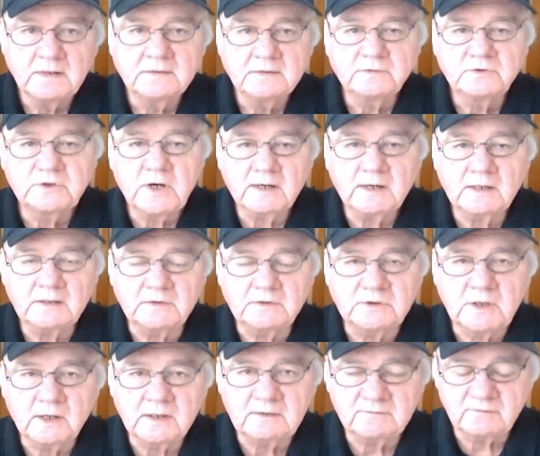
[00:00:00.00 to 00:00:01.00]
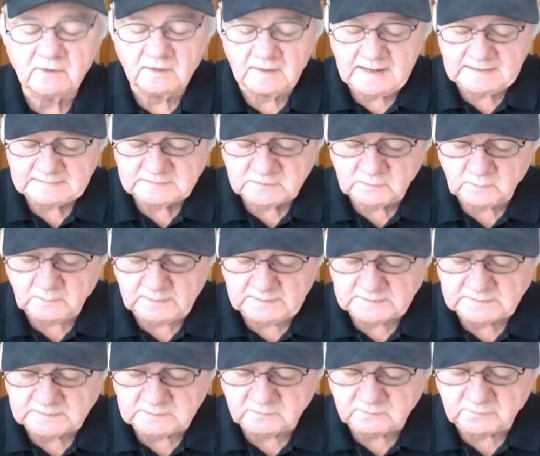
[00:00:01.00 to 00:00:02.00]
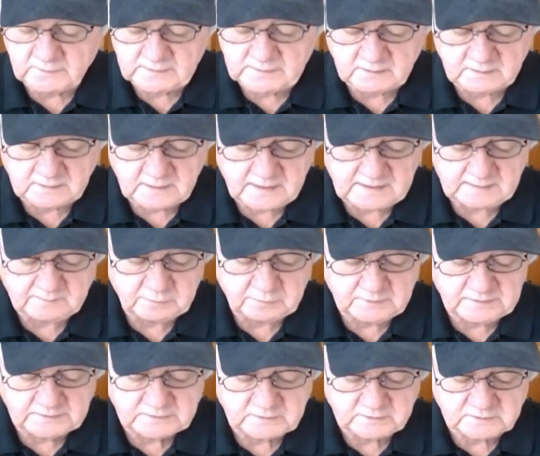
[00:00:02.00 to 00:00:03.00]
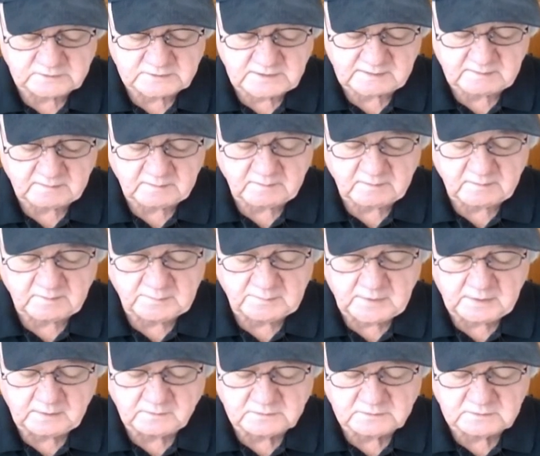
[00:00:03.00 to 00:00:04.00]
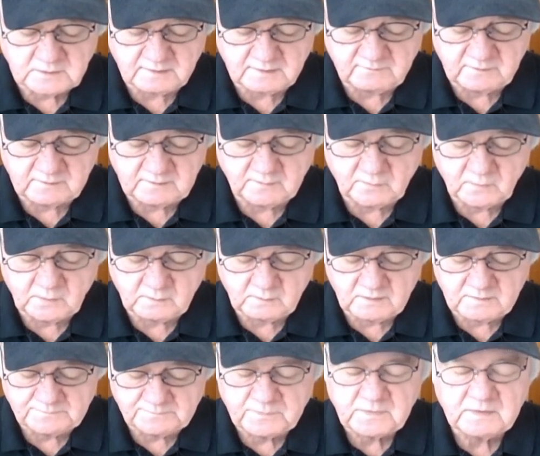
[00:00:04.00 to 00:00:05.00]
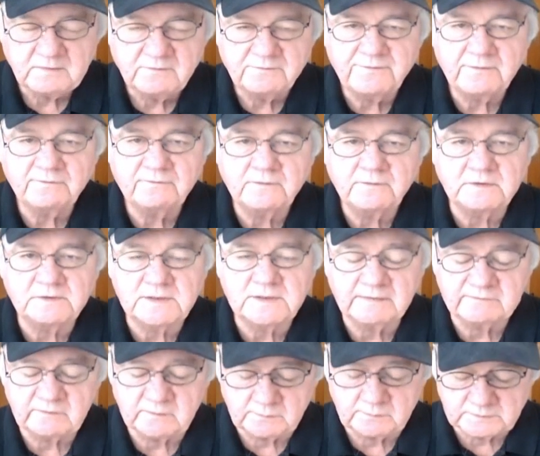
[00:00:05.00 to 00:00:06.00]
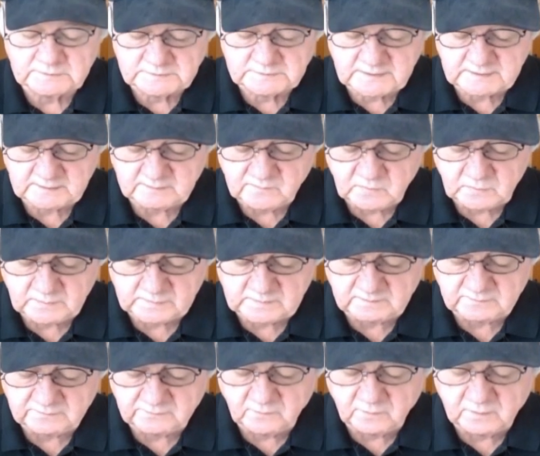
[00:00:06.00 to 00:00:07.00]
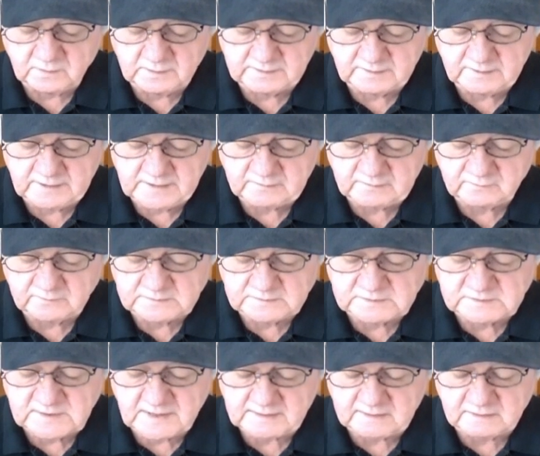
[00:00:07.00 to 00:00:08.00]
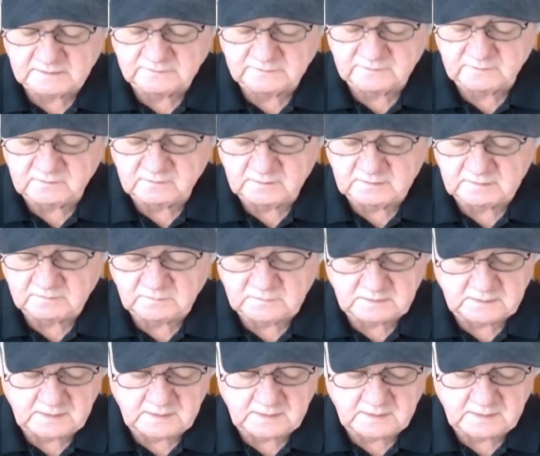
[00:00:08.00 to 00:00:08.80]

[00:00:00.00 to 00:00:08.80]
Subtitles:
Jockey Johnny Velasquez and trainer Todd Pletcher send to the post. They've hit the board with 57% of more than 400 entry saddles a team to